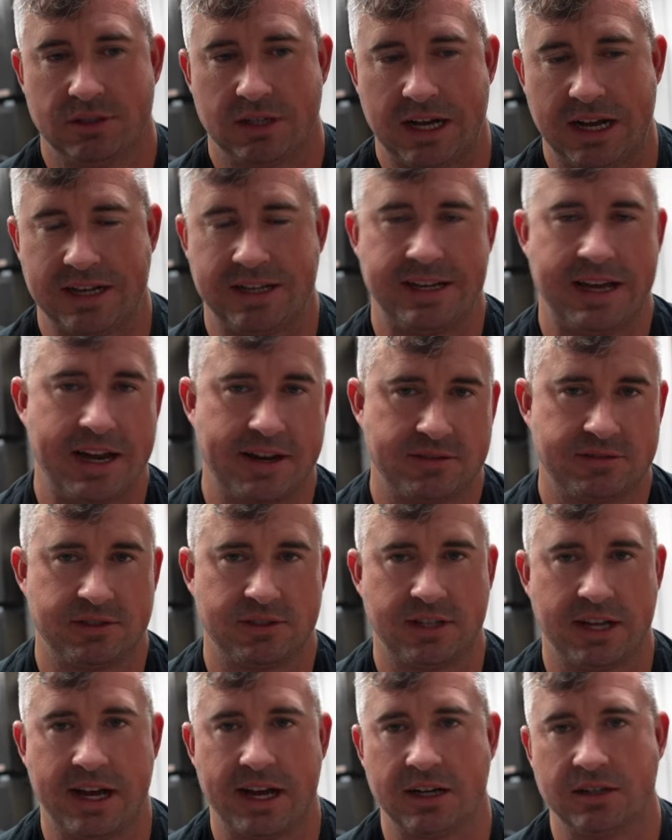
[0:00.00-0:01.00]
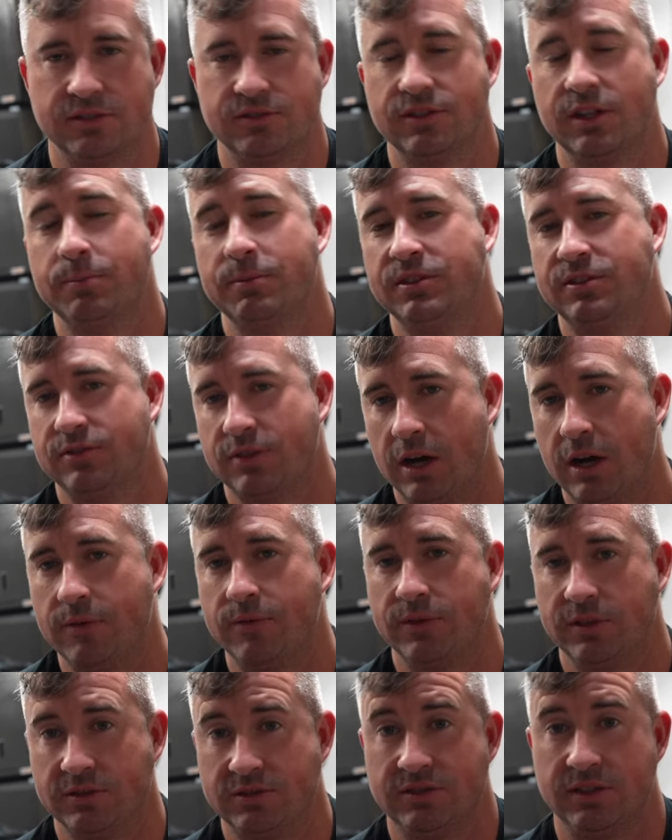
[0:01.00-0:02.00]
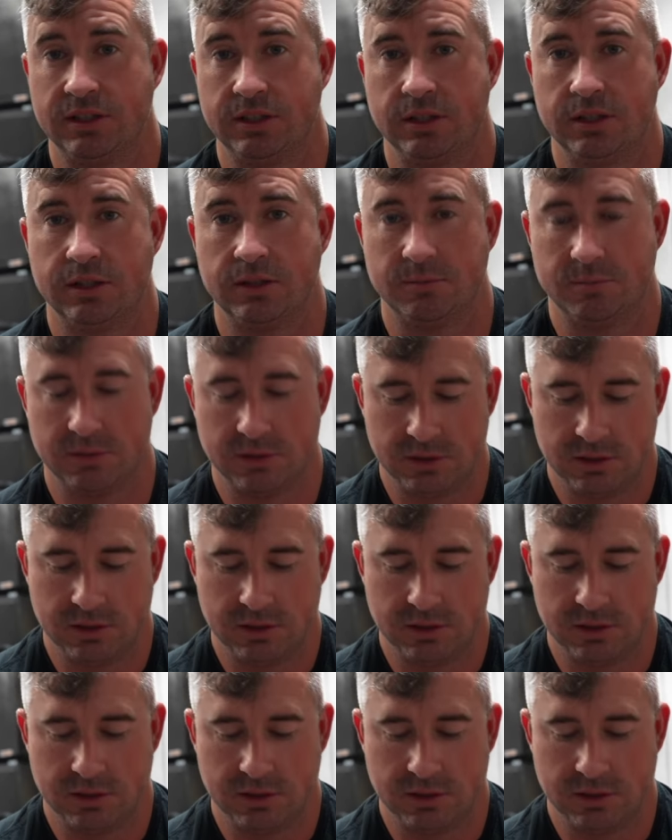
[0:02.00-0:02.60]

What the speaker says: I doubt it's the tires. Let me soften this thing up.